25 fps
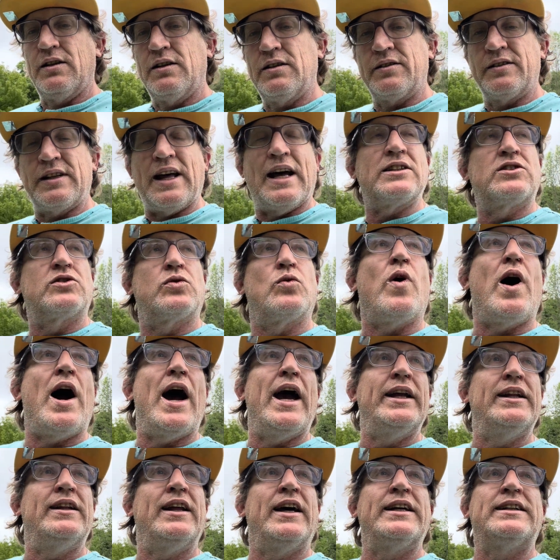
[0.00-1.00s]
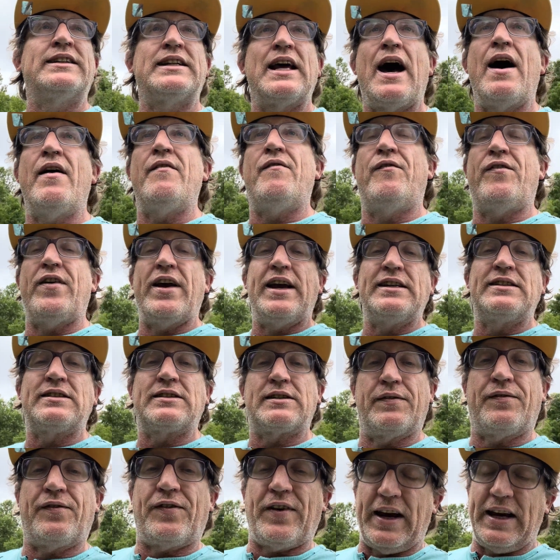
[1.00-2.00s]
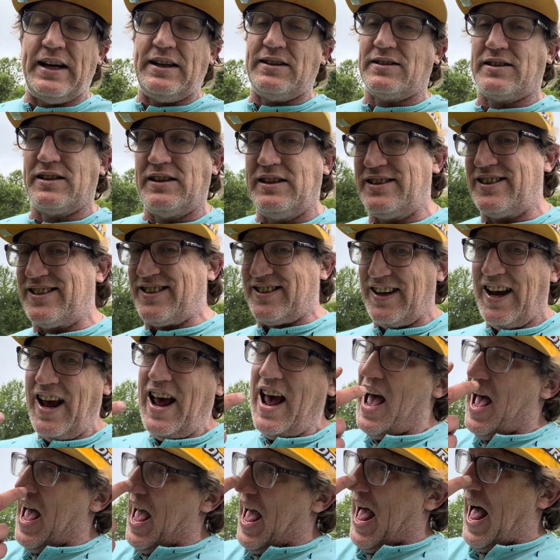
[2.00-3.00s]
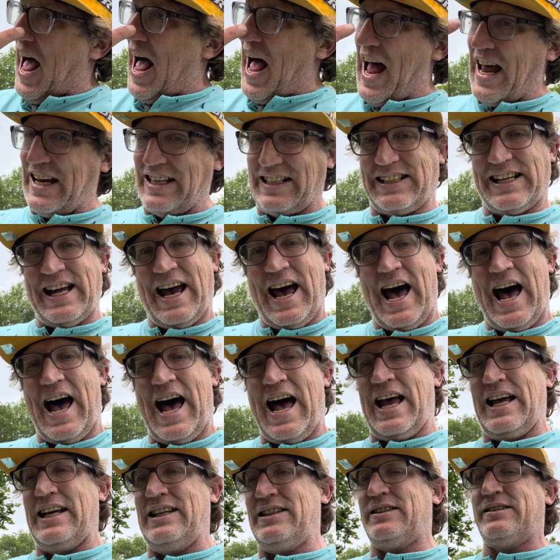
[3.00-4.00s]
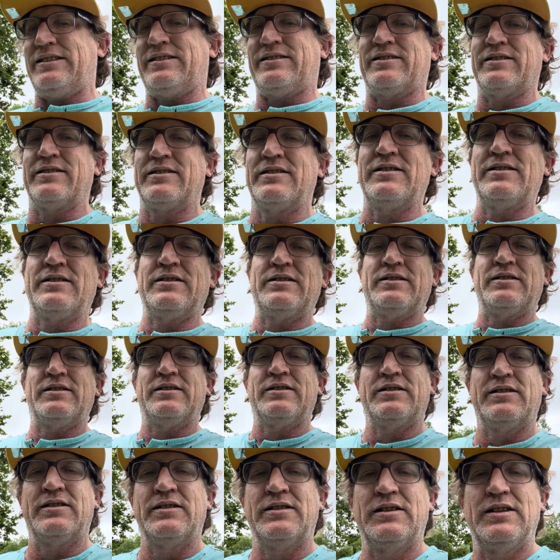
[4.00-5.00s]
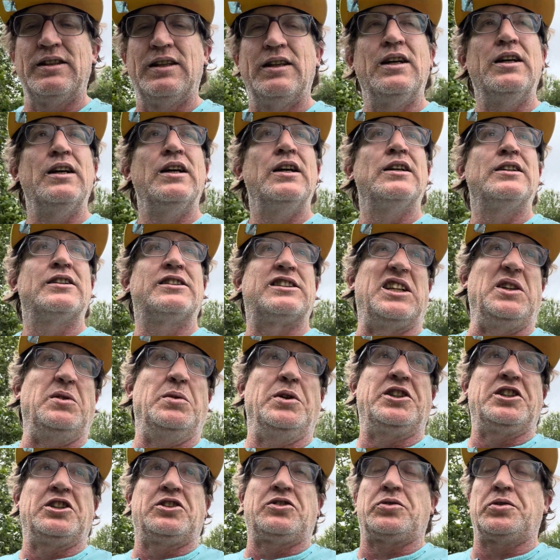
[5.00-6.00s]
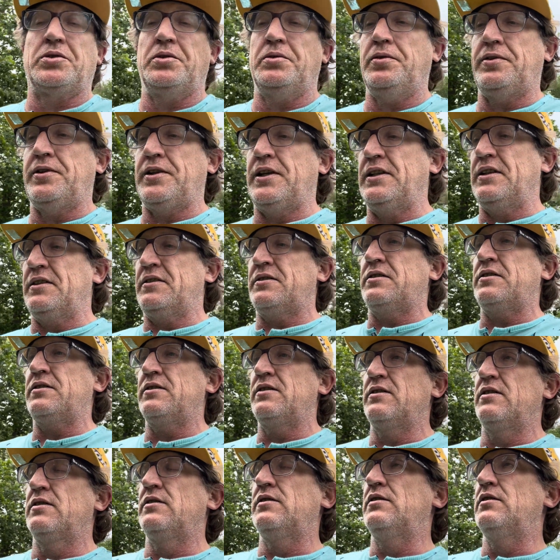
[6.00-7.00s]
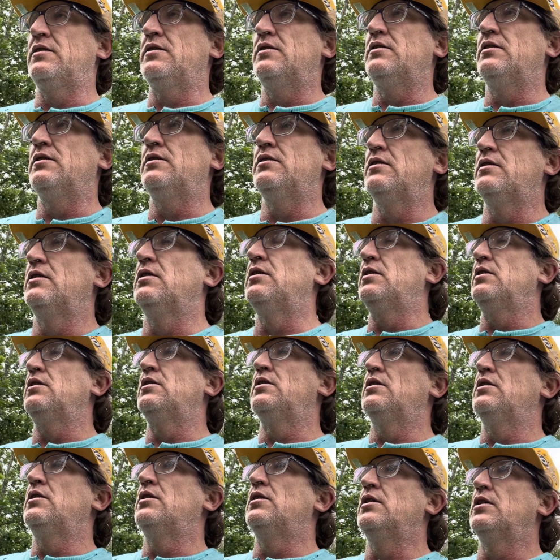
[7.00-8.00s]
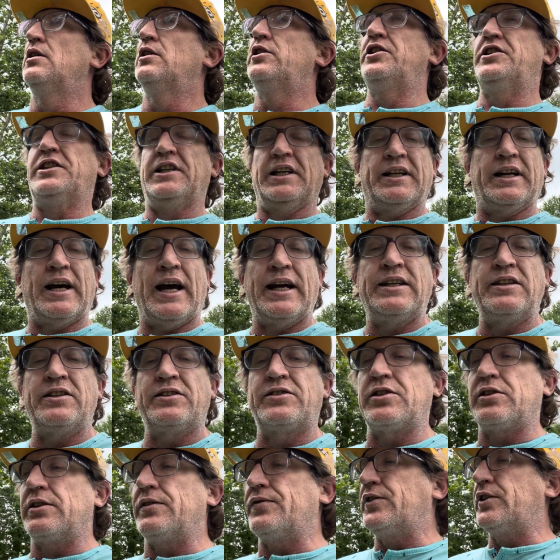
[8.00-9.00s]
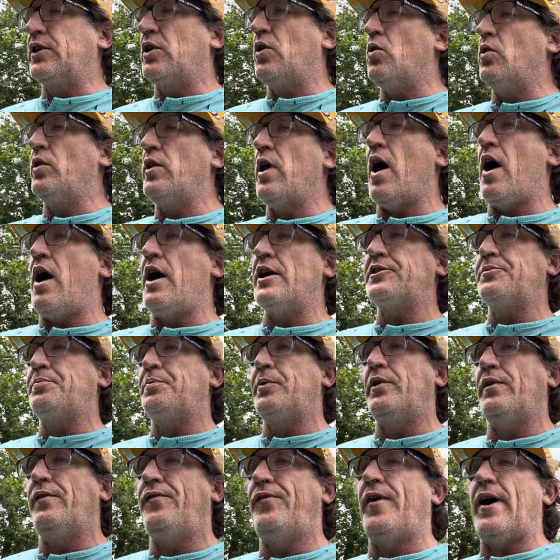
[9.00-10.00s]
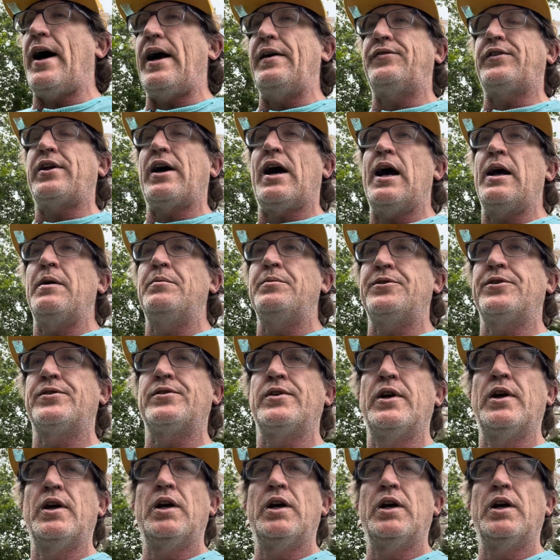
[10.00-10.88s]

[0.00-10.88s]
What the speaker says: That's why I'd like to have face-to-faces, eyes-to-eyes. See what the truth is. Did I deserve to go in the hospital 5 times?